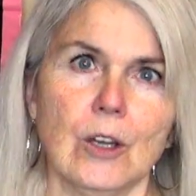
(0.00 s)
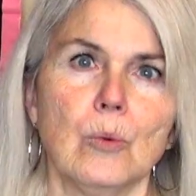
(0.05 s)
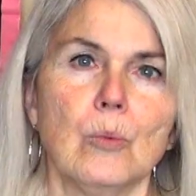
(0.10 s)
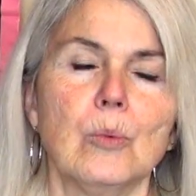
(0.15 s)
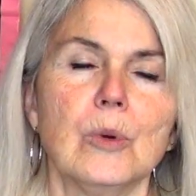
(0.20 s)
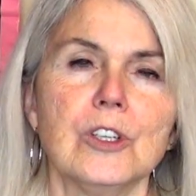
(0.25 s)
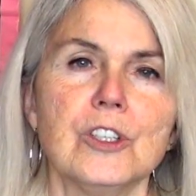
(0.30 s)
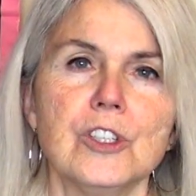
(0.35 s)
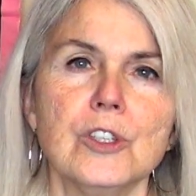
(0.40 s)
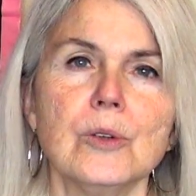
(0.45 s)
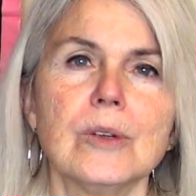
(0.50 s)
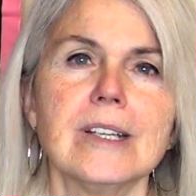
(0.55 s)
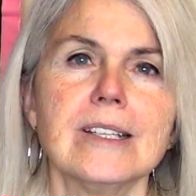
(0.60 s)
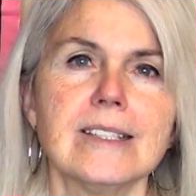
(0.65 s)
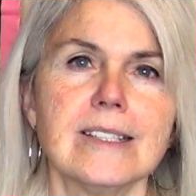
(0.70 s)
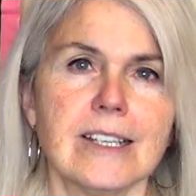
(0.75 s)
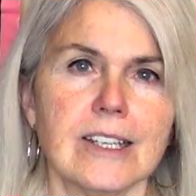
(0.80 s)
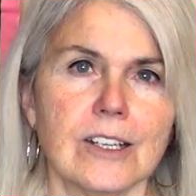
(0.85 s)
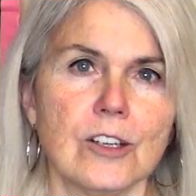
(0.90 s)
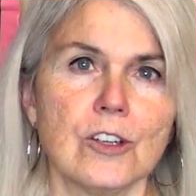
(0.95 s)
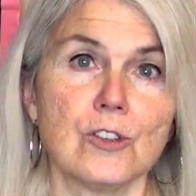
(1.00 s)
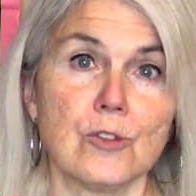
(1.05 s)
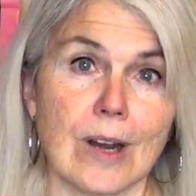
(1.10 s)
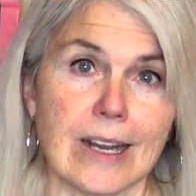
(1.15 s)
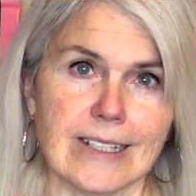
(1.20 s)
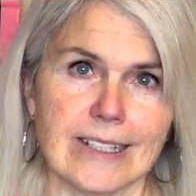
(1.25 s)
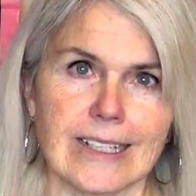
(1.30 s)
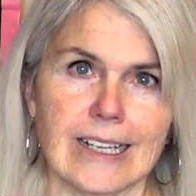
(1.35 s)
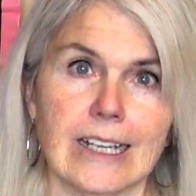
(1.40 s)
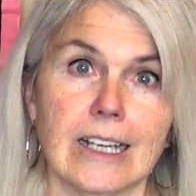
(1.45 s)
Would you consider
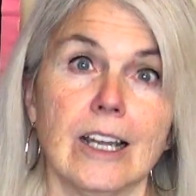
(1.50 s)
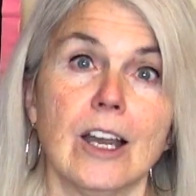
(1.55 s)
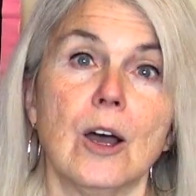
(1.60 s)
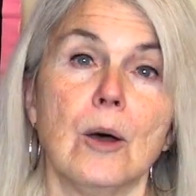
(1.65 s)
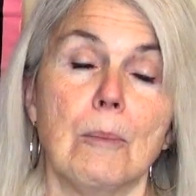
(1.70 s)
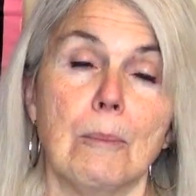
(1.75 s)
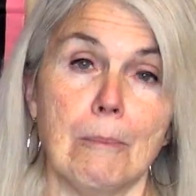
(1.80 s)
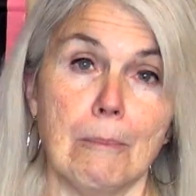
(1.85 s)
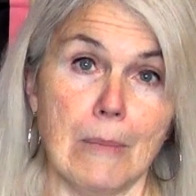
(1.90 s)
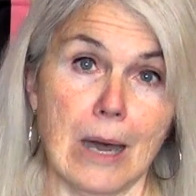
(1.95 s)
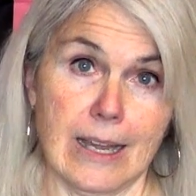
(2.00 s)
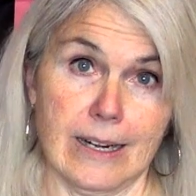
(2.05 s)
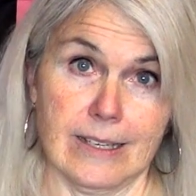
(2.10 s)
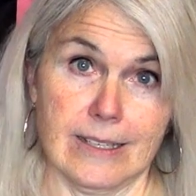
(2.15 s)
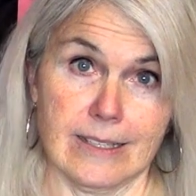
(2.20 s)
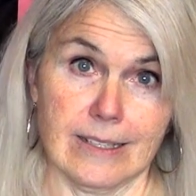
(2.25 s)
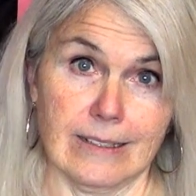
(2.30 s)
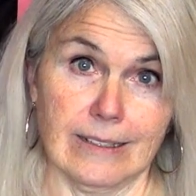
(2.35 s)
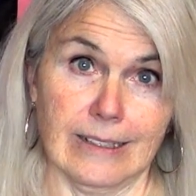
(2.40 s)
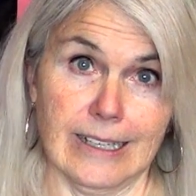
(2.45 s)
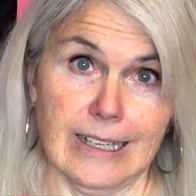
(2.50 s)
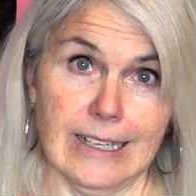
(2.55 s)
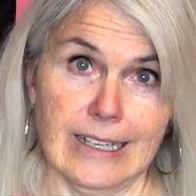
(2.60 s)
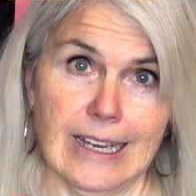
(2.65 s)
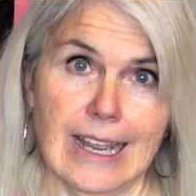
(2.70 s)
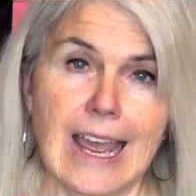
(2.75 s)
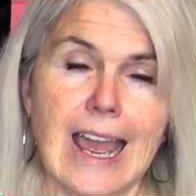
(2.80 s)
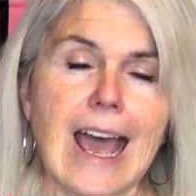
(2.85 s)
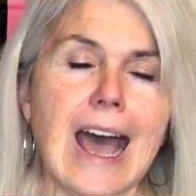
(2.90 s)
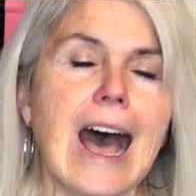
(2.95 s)
dressing modestly?
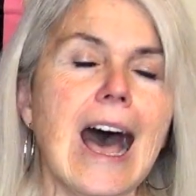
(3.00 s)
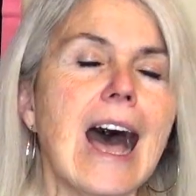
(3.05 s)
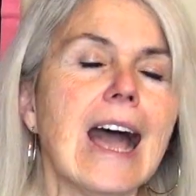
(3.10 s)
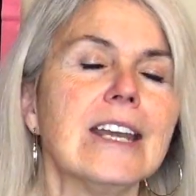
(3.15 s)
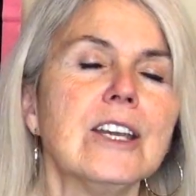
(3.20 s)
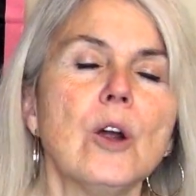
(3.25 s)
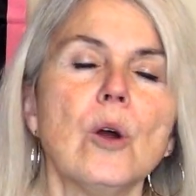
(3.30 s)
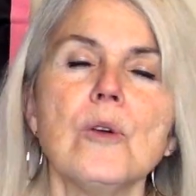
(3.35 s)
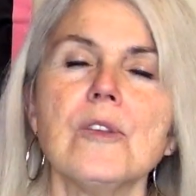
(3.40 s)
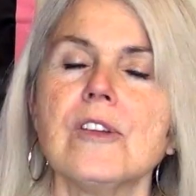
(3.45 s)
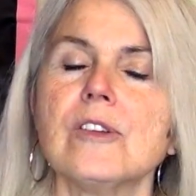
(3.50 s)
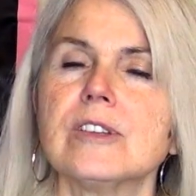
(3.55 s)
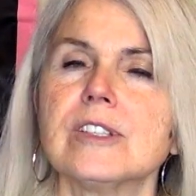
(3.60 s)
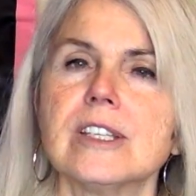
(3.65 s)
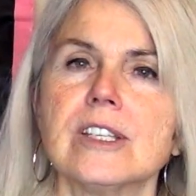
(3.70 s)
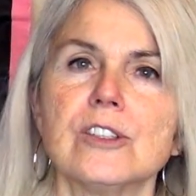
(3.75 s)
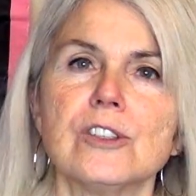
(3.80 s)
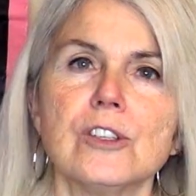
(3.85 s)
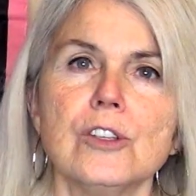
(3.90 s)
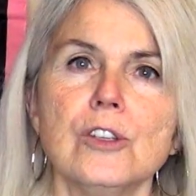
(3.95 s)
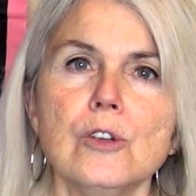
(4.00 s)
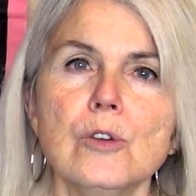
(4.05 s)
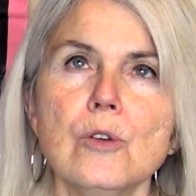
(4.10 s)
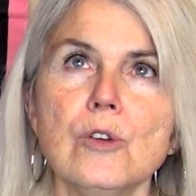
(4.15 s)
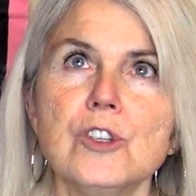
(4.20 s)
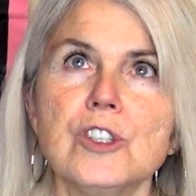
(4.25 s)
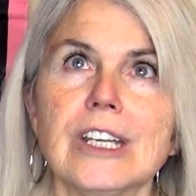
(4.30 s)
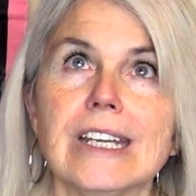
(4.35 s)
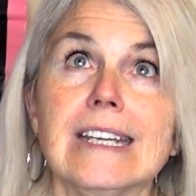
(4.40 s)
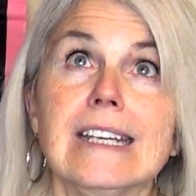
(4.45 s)
I know there's this
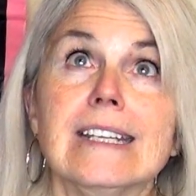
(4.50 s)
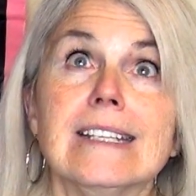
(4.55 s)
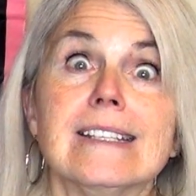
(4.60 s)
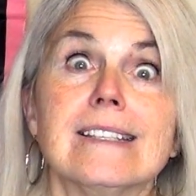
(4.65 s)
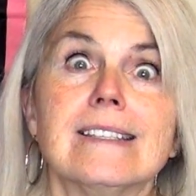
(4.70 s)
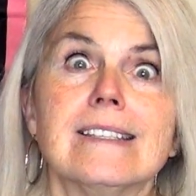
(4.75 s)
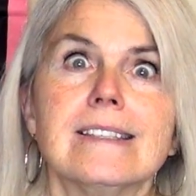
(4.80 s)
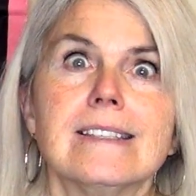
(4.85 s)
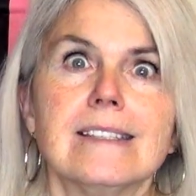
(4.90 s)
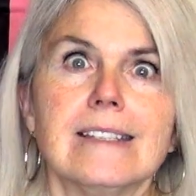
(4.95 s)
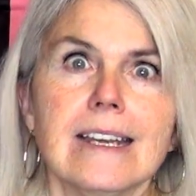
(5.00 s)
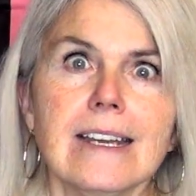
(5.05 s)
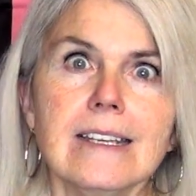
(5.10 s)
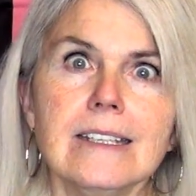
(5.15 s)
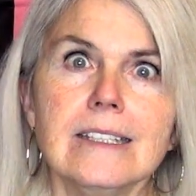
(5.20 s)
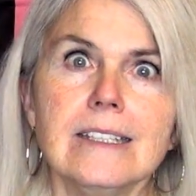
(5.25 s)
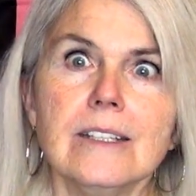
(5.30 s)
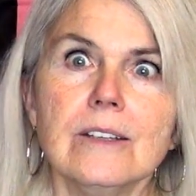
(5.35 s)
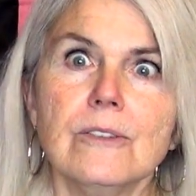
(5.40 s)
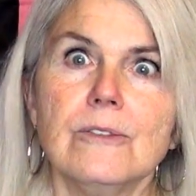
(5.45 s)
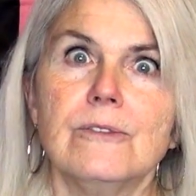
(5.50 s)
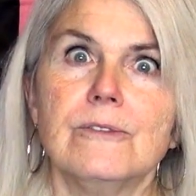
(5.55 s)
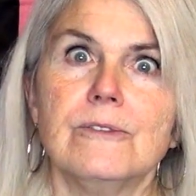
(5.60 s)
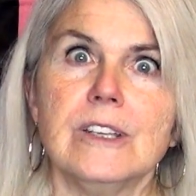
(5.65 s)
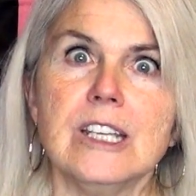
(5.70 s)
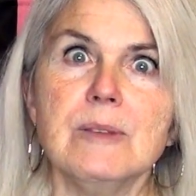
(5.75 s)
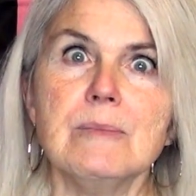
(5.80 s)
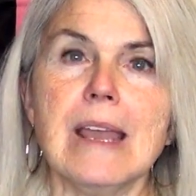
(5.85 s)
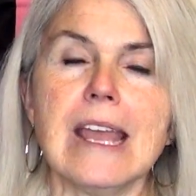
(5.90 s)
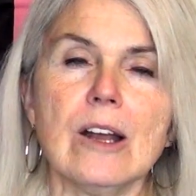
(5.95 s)
huge instinctive
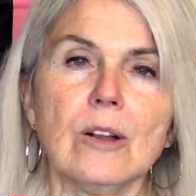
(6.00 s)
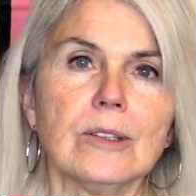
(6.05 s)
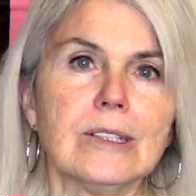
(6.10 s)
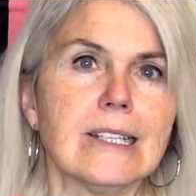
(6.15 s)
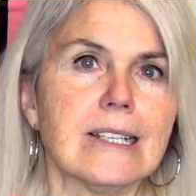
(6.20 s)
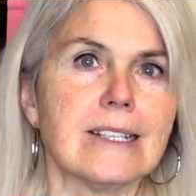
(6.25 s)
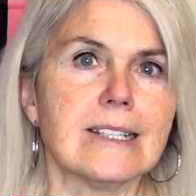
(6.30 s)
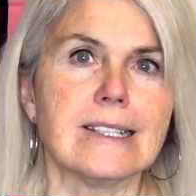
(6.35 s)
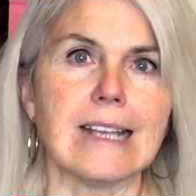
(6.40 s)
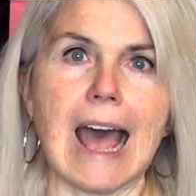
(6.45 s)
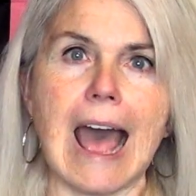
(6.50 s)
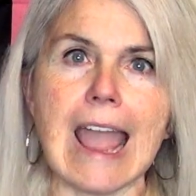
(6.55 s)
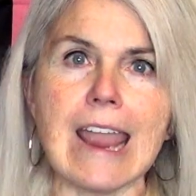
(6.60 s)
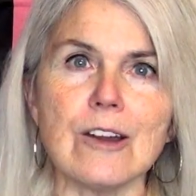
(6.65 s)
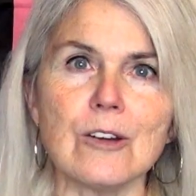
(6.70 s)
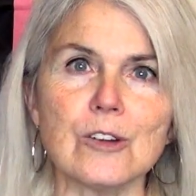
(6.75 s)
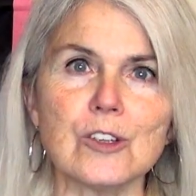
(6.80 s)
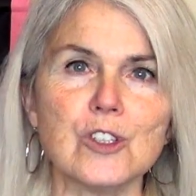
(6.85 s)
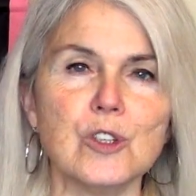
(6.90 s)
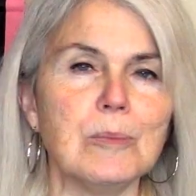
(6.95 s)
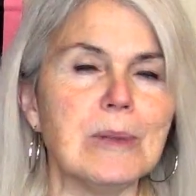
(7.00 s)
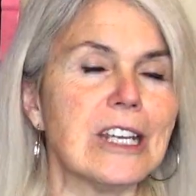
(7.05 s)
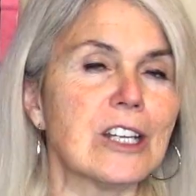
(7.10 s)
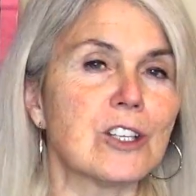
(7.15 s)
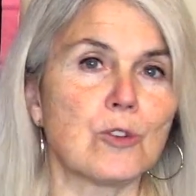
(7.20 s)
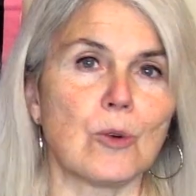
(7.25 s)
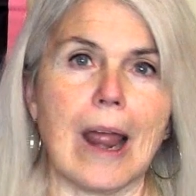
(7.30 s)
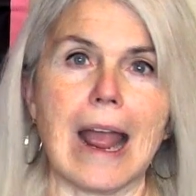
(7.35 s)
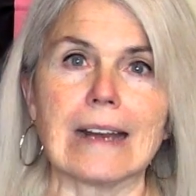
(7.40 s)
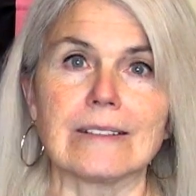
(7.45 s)
female desire to be
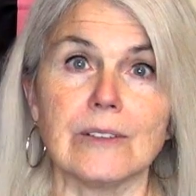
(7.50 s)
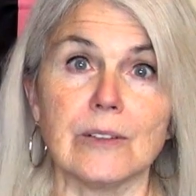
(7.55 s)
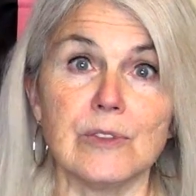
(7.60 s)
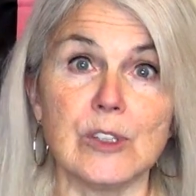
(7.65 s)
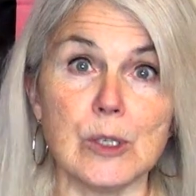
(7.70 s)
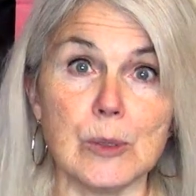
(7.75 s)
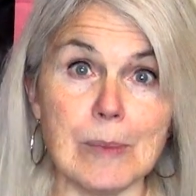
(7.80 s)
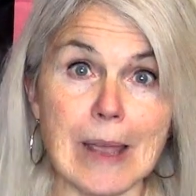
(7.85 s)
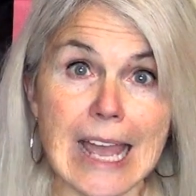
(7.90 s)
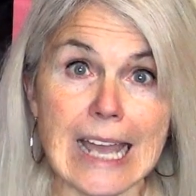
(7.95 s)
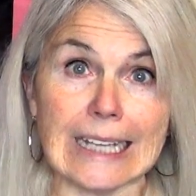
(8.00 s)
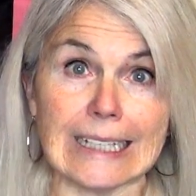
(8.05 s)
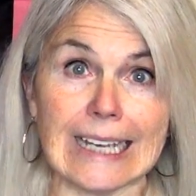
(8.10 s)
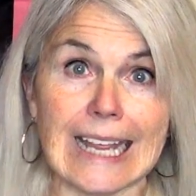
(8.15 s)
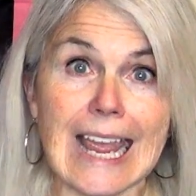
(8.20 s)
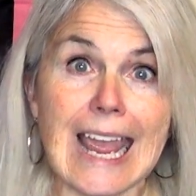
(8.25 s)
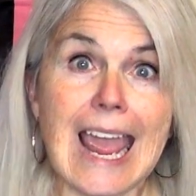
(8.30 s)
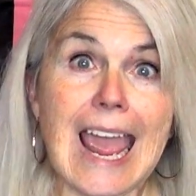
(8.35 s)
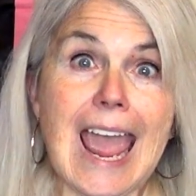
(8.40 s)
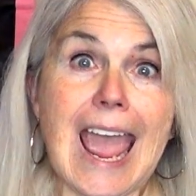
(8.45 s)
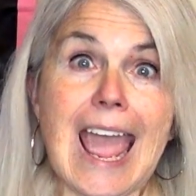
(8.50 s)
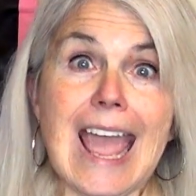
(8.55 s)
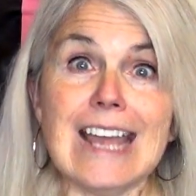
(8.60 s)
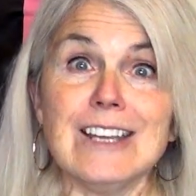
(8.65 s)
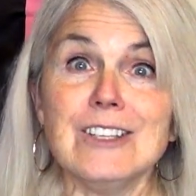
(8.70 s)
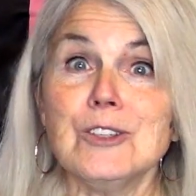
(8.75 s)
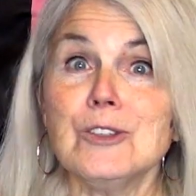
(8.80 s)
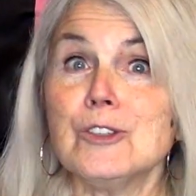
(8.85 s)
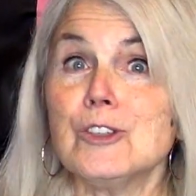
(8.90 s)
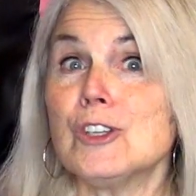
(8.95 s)
attractive to men
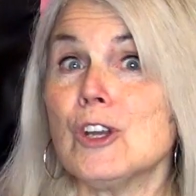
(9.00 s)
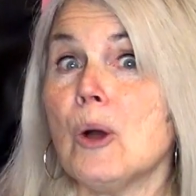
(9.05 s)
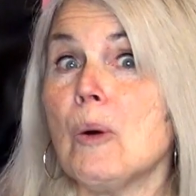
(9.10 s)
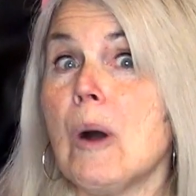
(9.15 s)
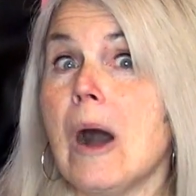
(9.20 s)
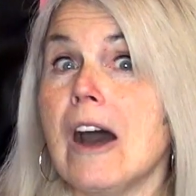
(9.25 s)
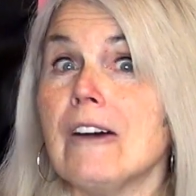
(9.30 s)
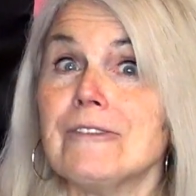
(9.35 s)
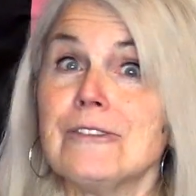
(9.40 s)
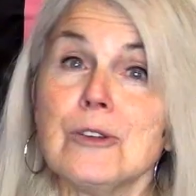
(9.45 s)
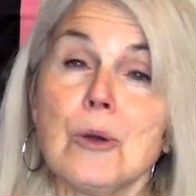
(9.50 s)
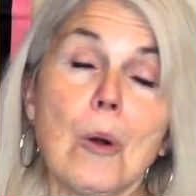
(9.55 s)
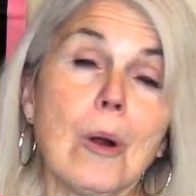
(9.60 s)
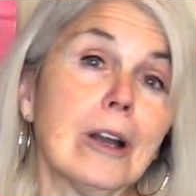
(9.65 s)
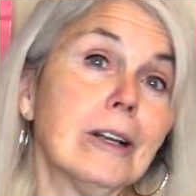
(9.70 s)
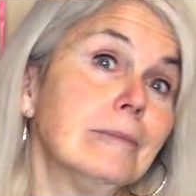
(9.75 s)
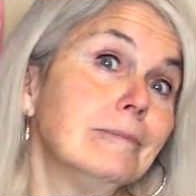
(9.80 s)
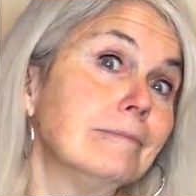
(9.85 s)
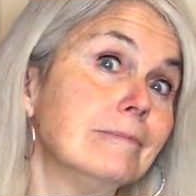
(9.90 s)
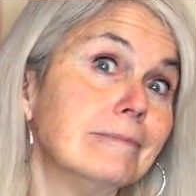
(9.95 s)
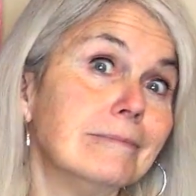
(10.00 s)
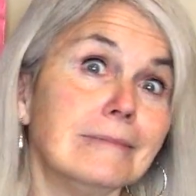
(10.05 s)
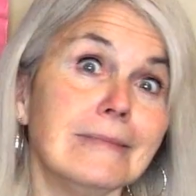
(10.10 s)
and to show off your